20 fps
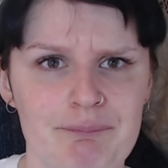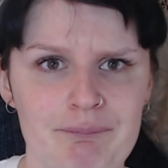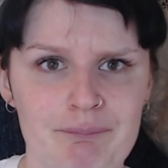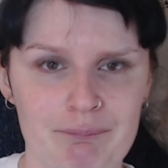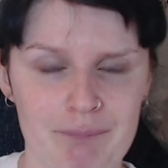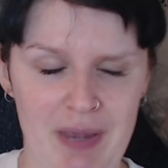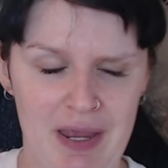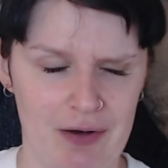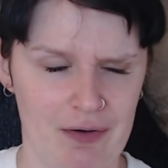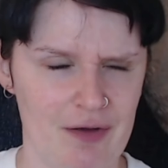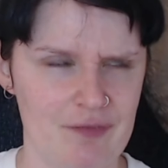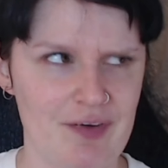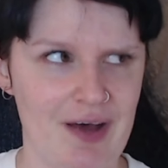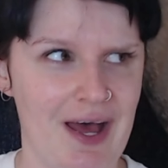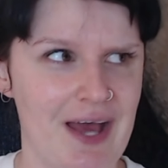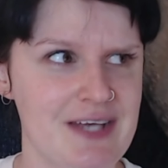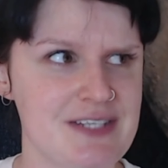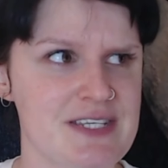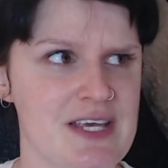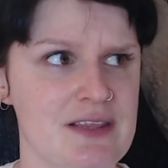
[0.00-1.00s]
pair of
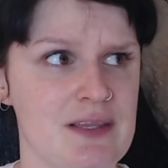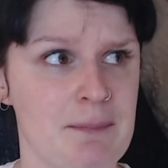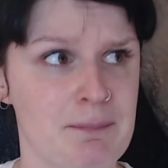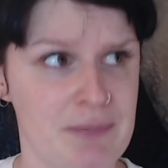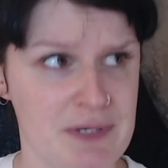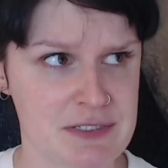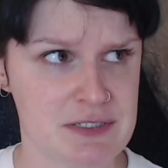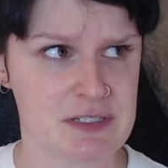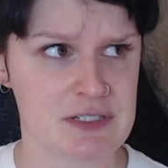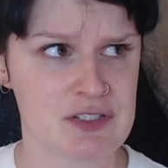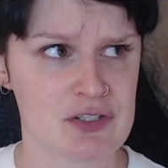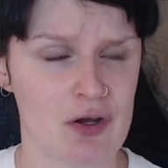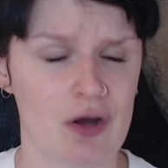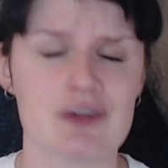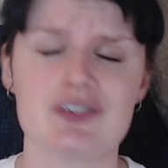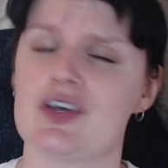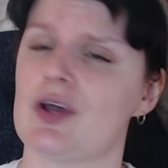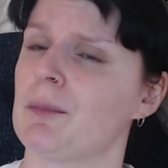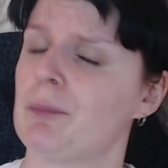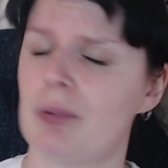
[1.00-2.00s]
eyes and the business cards
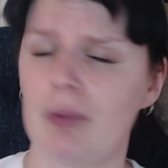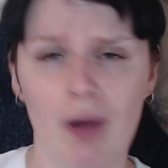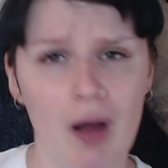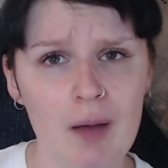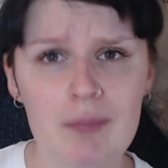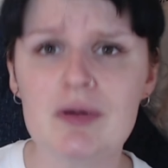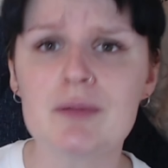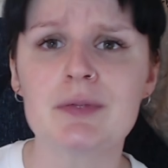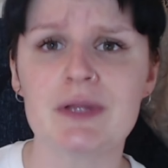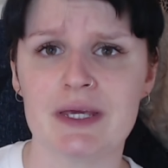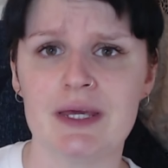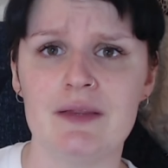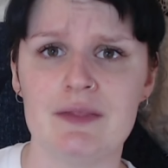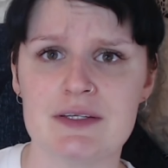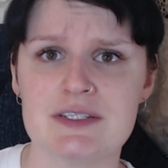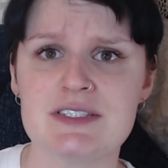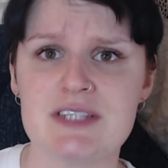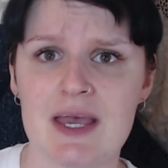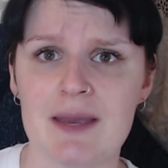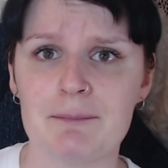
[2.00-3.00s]
are probably in the
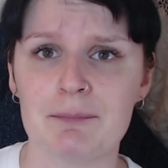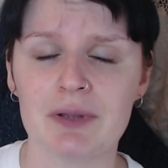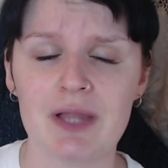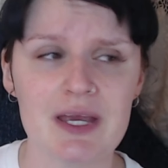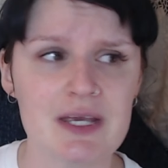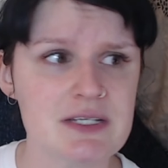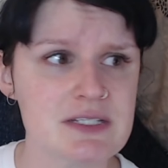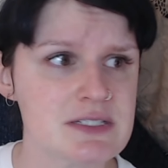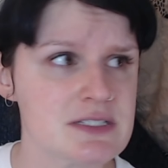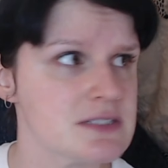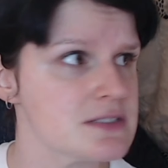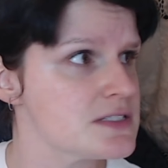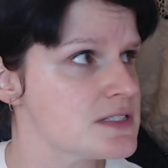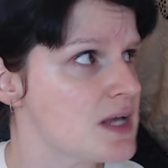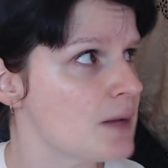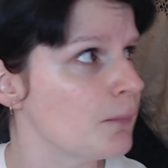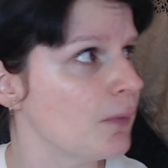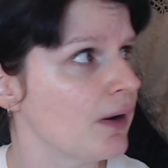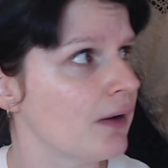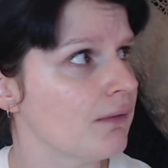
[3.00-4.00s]
same place,
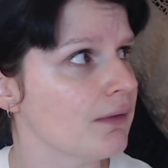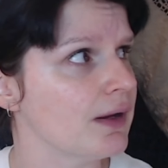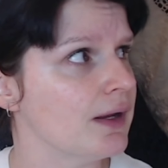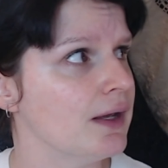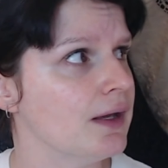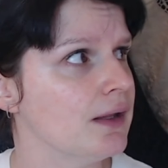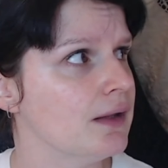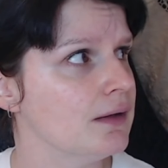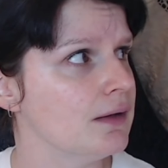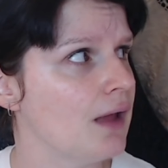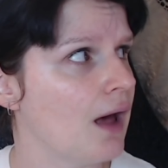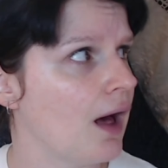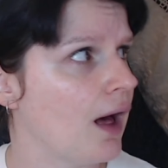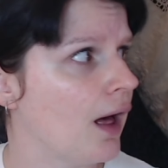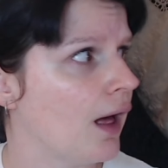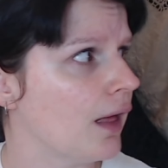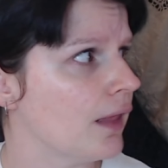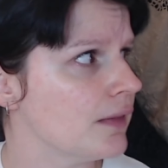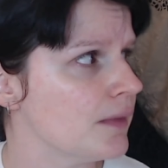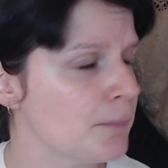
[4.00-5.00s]
somewhere in
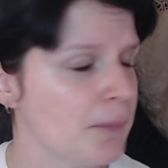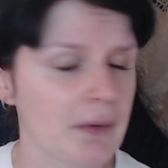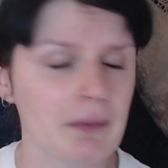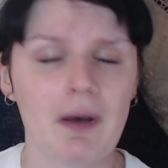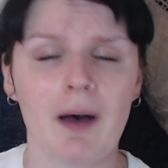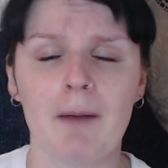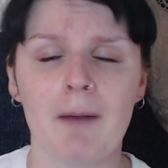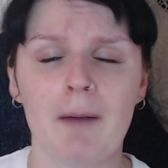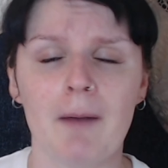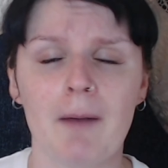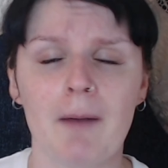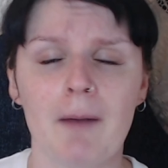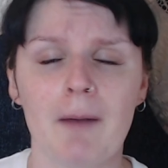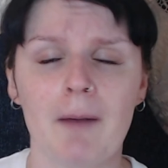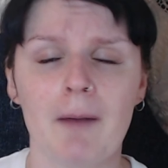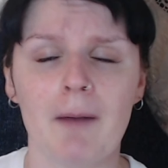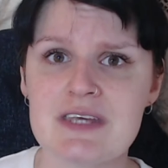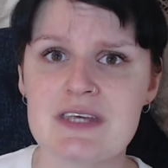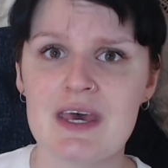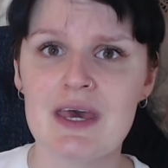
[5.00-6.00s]
the
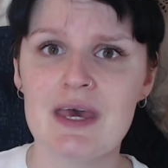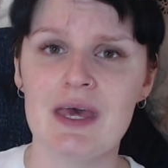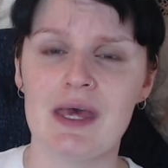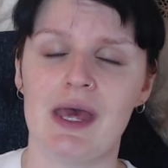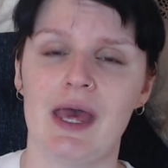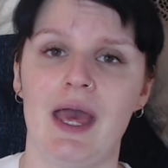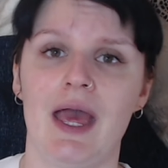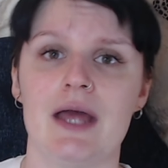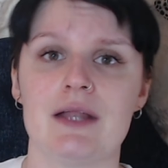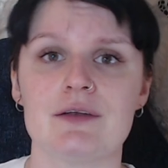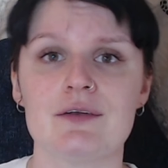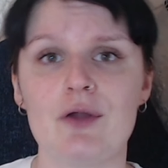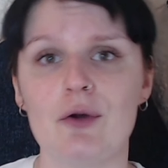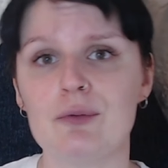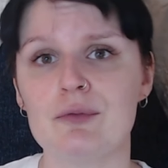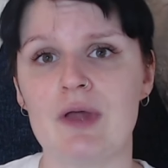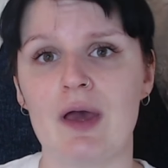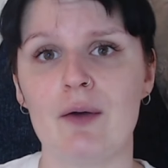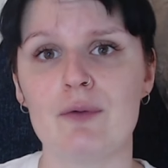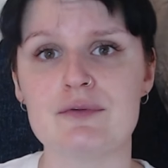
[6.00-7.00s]
apartment, and no
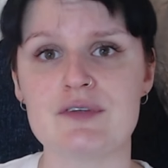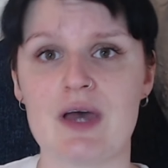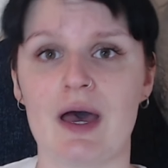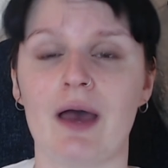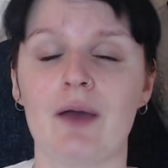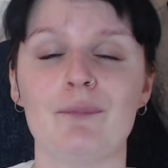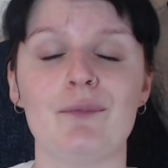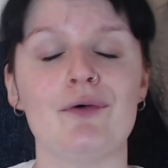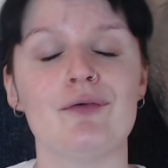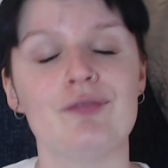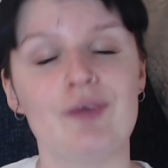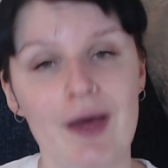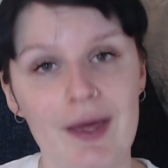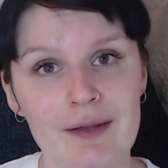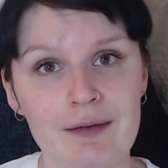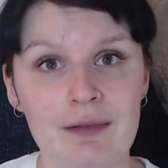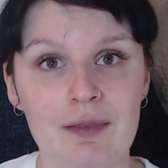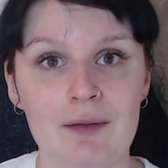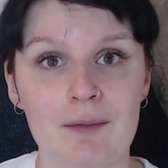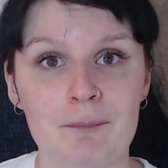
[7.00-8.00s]
doubt I will
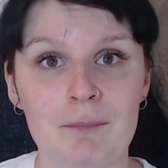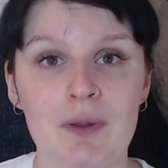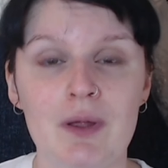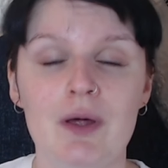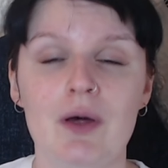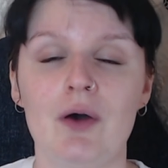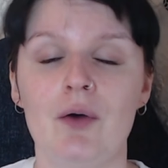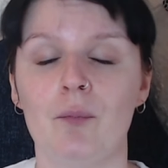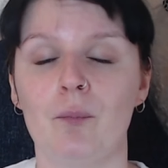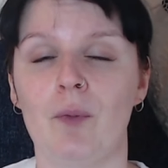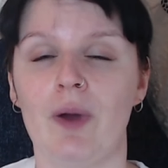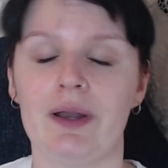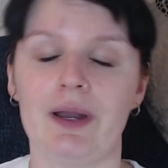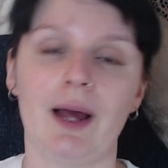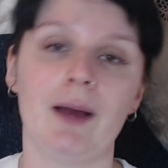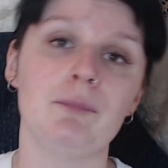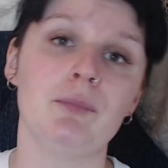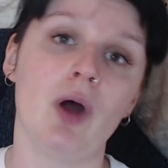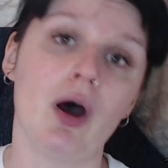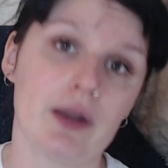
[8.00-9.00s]
find them when
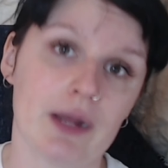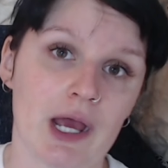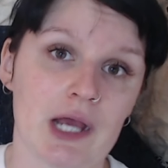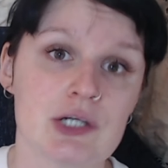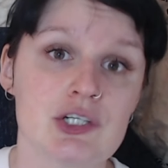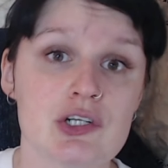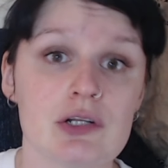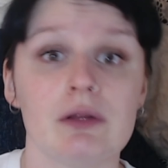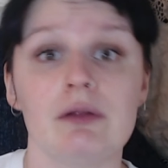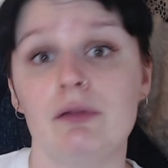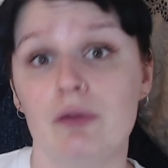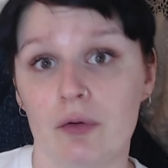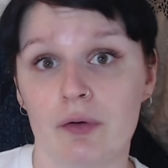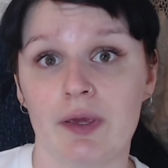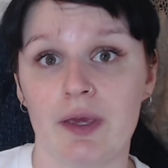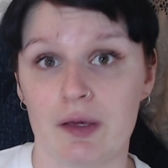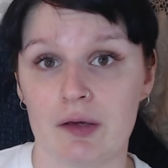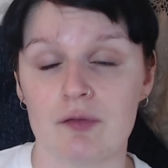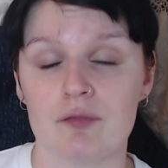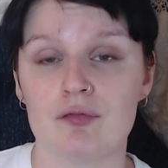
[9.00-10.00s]
I'm not actually
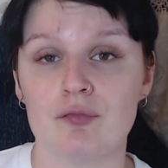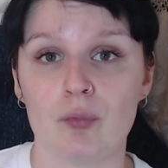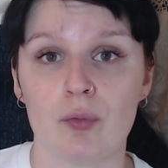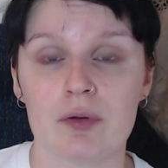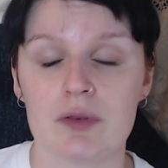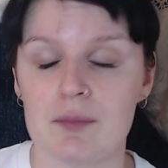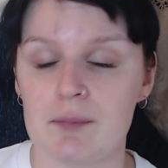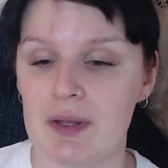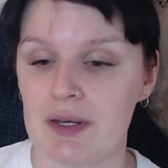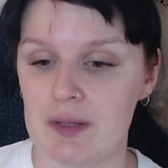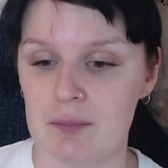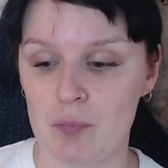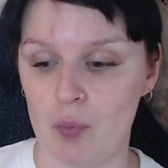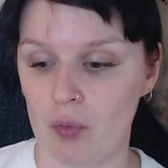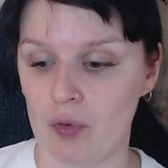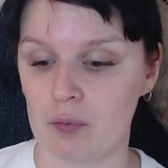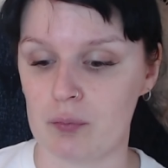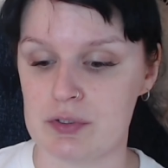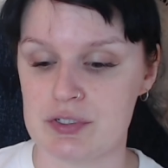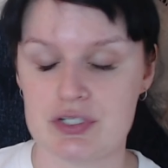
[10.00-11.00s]
looking for them anymore,
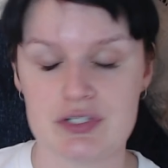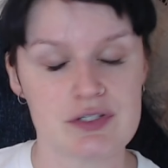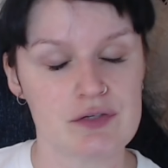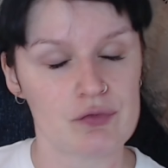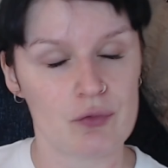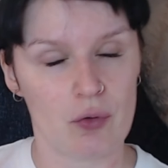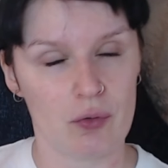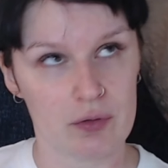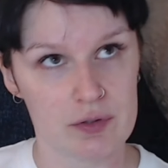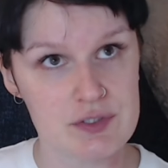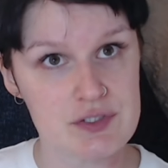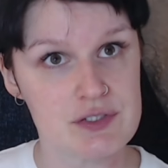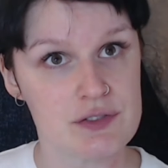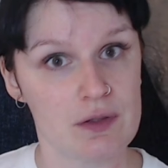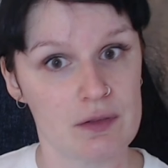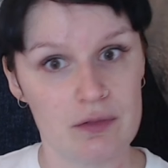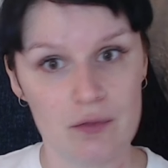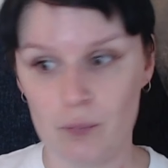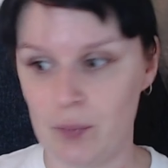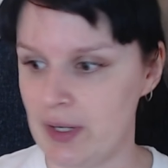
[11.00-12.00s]
which is, of course,
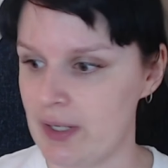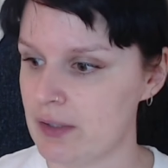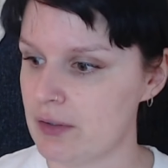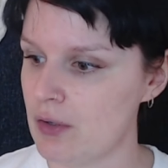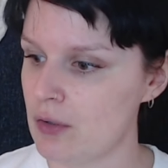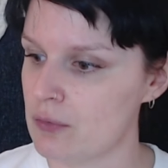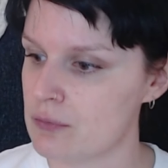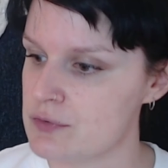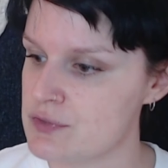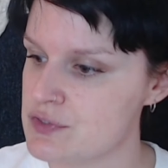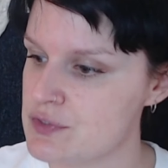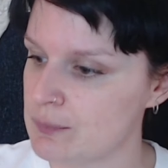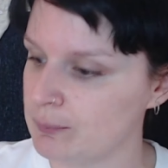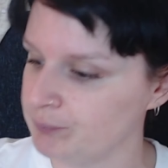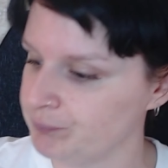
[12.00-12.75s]
the way it goes.